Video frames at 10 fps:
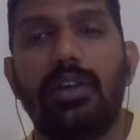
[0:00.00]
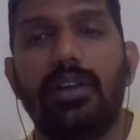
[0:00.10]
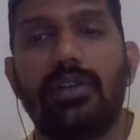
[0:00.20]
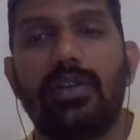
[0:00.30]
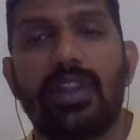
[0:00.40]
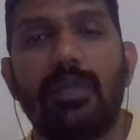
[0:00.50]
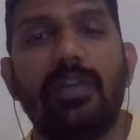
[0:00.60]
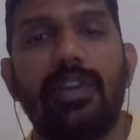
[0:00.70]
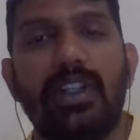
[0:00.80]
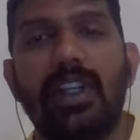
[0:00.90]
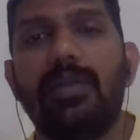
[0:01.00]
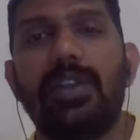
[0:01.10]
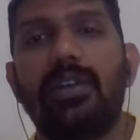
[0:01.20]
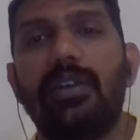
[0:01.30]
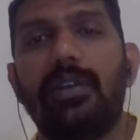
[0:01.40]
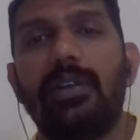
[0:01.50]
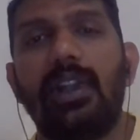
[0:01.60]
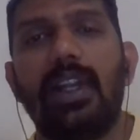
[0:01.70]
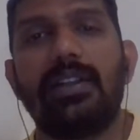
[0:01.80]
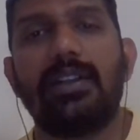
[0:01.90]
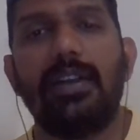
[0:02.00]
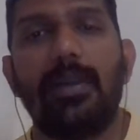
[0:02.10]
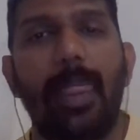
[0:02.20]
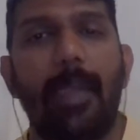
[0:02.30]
So some of the tips, let's say